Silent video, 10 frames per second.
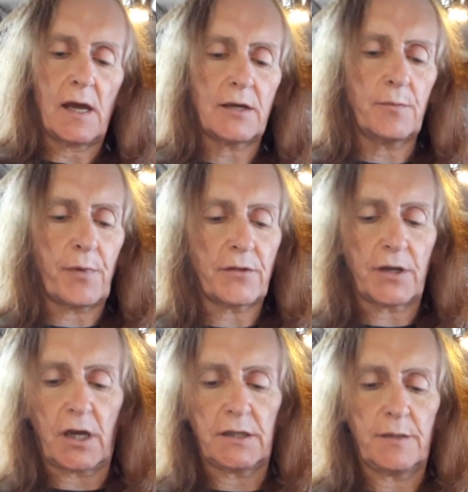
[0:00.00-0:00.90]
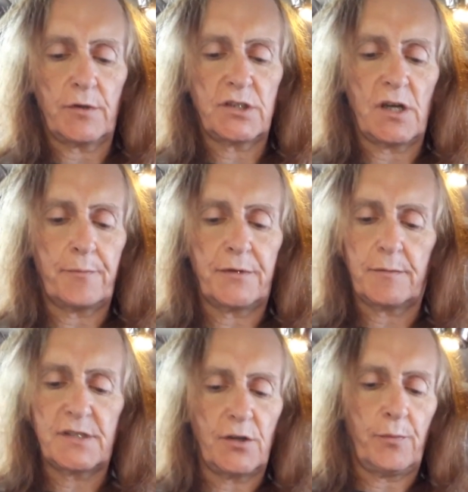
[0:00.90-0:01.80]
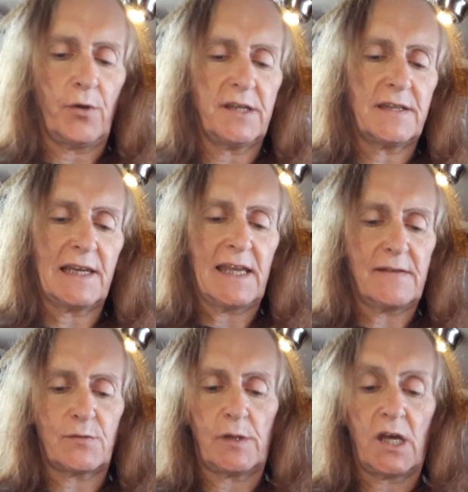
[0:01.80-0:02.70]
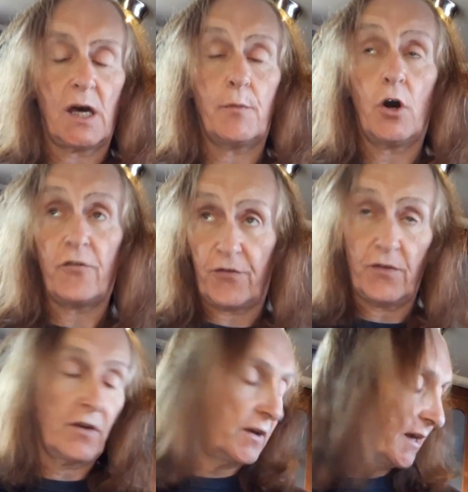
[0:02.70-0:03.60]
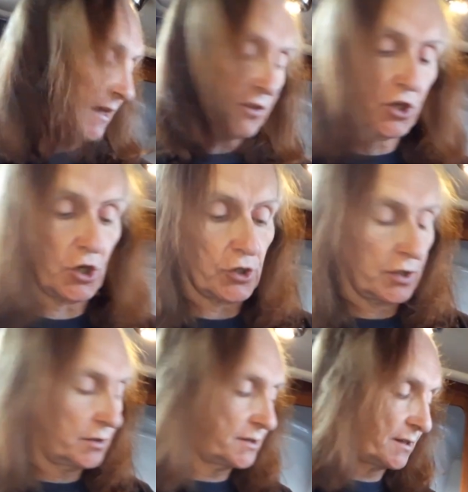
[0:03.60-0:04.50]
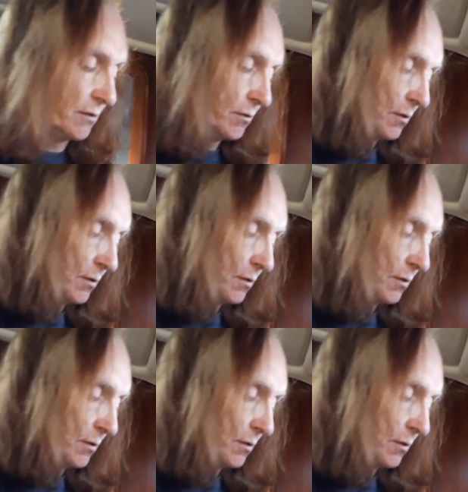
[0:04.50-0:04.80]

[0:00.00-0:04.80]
I don't bother cutting them or chopping them, there's no point. The leaves will come off in the cook. So